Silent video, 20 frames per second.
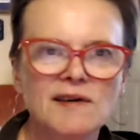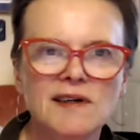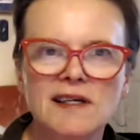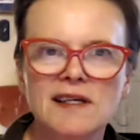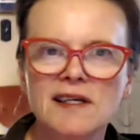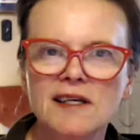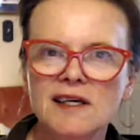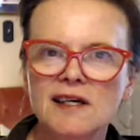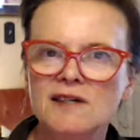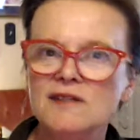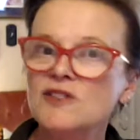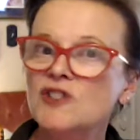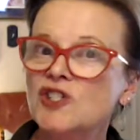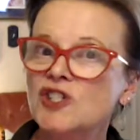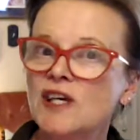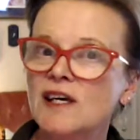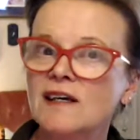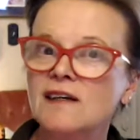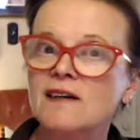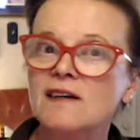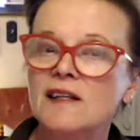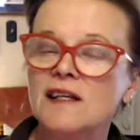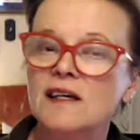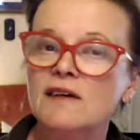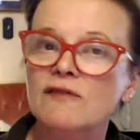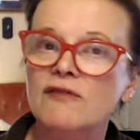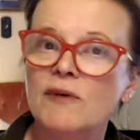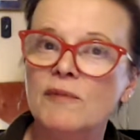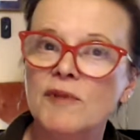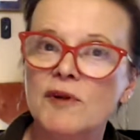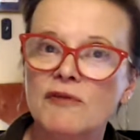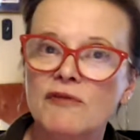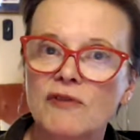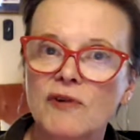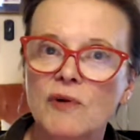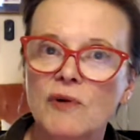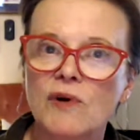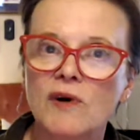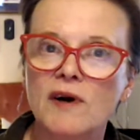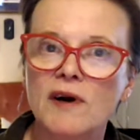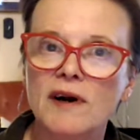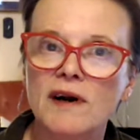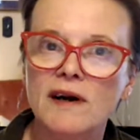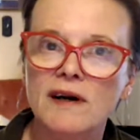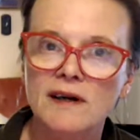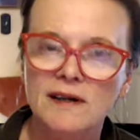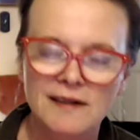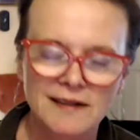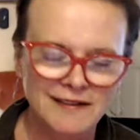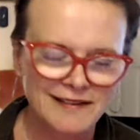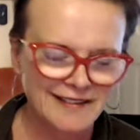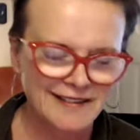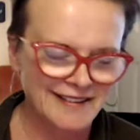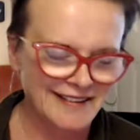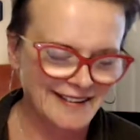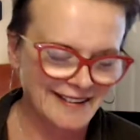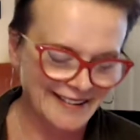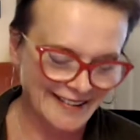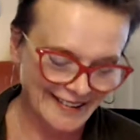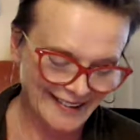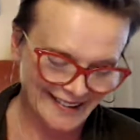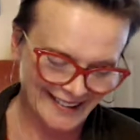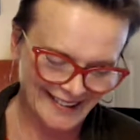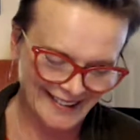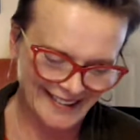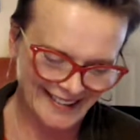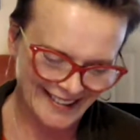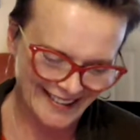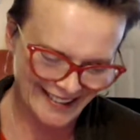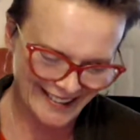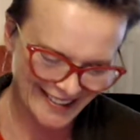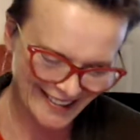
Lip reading: Indigo's channeling from the floor. I